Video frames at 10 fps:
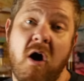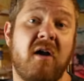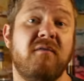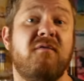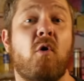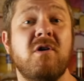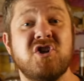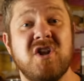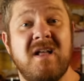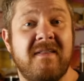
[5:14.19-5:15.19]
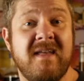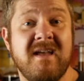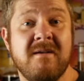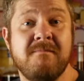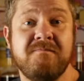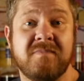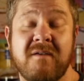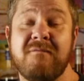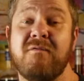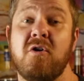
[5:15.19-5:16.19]
Unfortunately
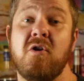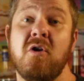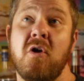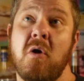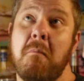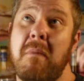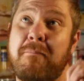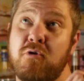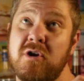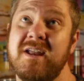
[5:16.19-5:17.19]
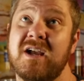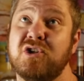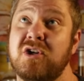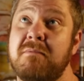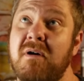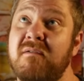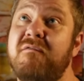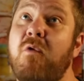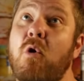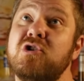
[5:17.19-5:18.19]
for my prediction, but
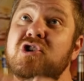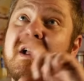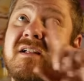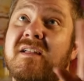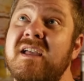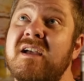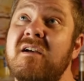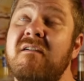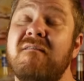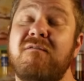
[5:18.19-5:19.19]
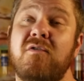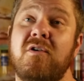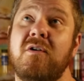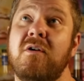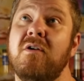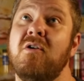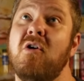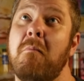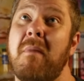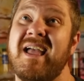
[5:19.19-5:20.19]
fortunately for
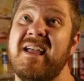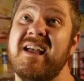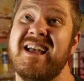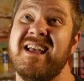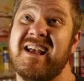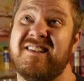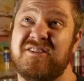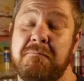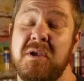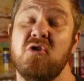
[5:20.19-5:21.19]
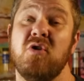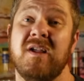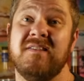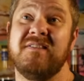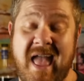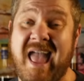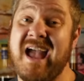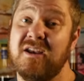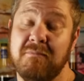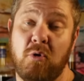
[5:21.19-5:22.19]
my experience
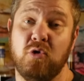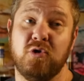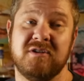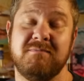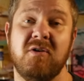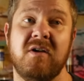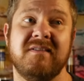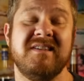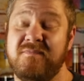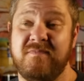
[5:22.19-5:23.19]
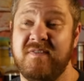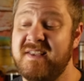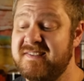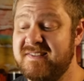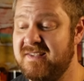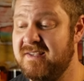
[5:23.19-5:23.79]
and Boulder Spirits, this